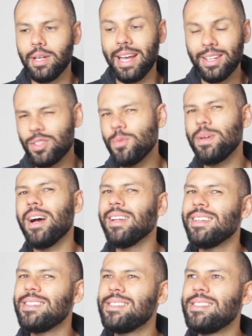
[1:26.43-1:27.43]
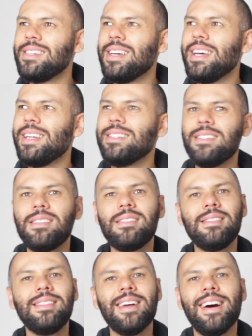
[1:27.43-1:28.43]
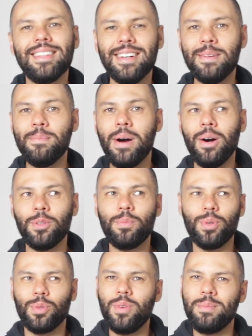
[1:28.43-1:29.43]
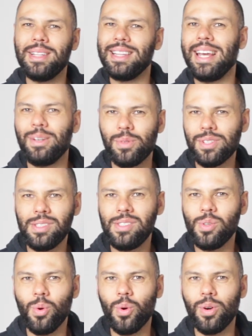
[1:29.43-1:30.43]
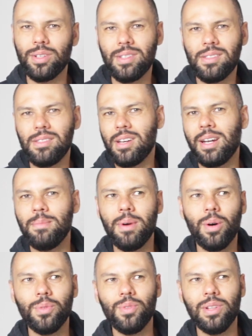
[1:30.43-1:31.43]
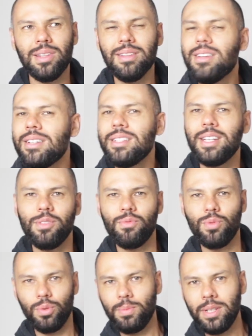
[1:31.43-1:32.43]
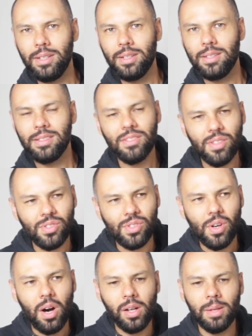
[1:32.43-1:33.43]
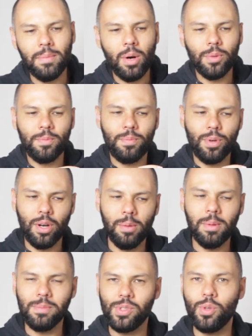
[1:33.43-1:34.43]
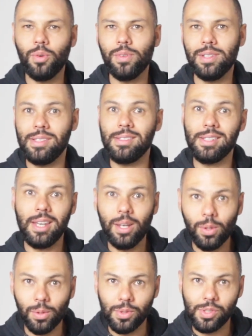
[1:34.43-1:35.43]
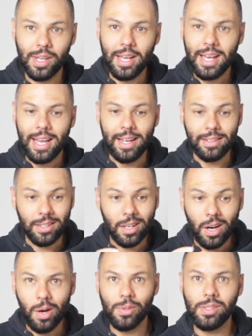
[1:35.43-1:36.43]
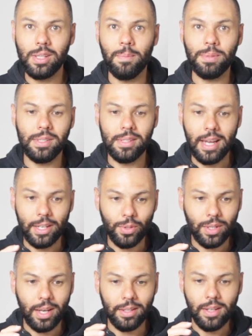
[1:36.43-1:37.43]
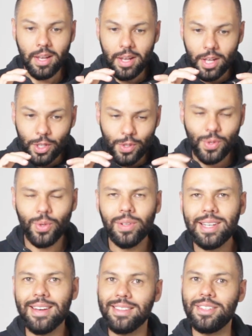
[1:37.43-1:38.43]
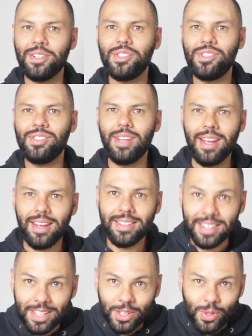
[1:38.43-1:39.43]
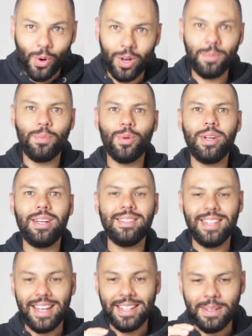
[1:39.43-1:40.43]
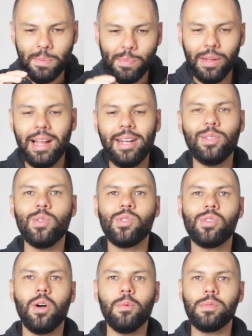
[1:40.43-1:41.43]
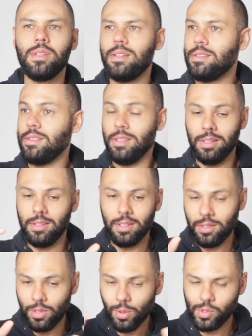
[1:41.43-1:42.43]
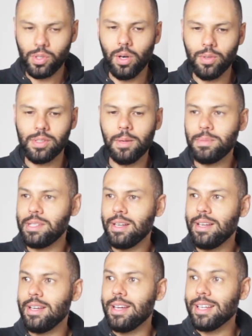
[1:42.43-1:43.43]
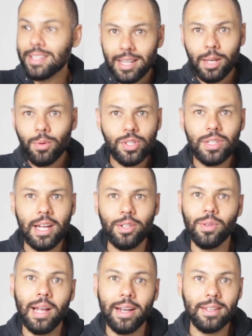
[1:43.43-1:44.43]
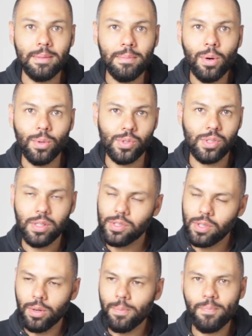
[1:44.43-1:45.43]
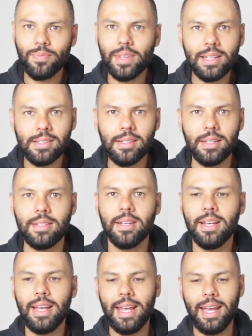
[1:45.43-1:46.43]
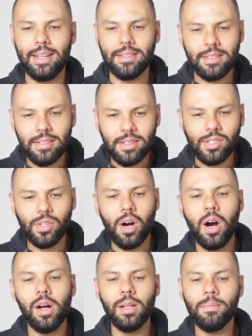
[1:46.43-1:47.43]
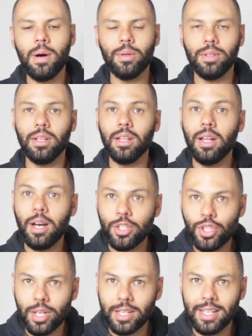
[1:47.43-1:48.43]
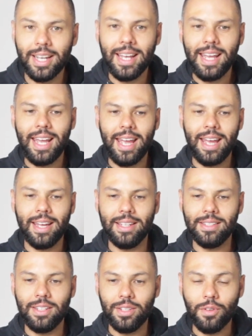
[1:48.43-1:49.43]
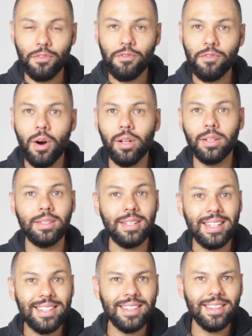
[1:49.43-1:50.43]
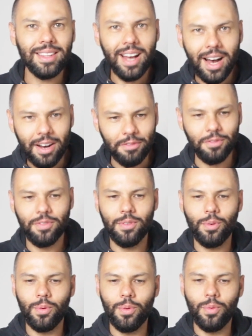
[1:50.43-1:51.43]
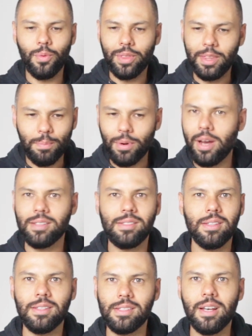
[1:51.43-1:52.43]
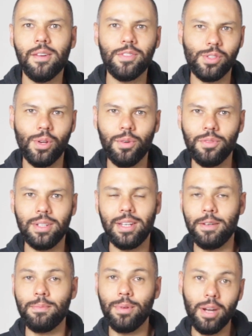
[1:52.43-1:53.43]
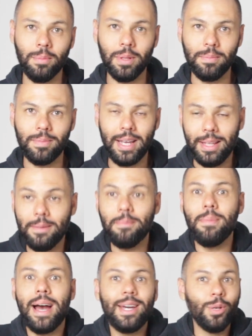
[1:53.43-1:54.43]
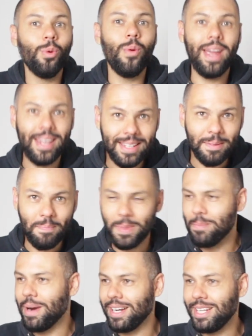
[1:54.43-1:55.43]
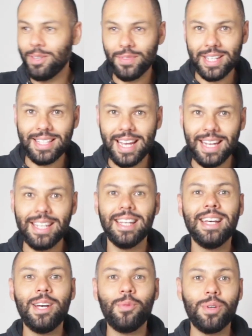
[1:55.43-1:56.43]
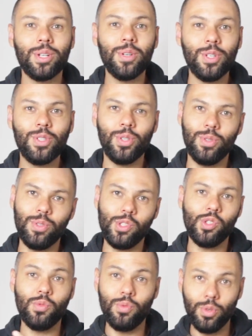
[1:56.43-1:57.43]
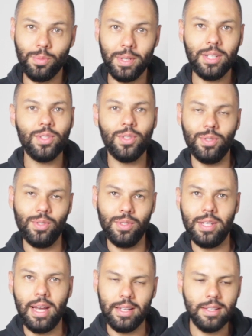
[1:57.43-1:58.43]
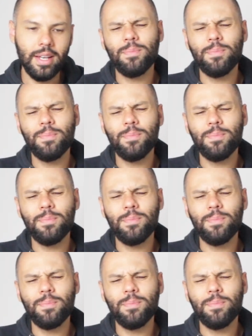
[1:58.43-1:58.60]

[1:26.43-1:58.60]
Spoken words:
And to be honest, this is not about programming languages, or this is not about learning Ruby. This is all about problem solving skills and the concepts that you can truly understand, incorporate, and apply those concepts in the language that you like the most. So that's it. And this is all about logic and, you know, falling in love with the process of solving a problem. And by the way, by the end of the day, we are going to use Ruby to do that.